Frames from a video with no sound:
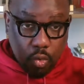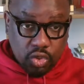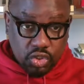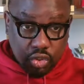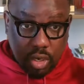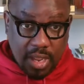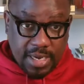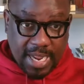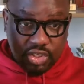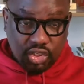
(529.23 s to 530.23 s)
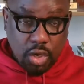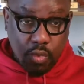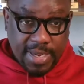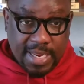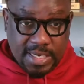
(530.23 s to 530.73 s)
So long as you're
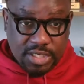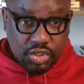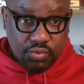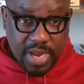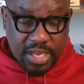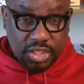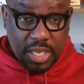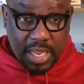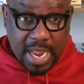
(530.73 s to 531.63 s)
within this range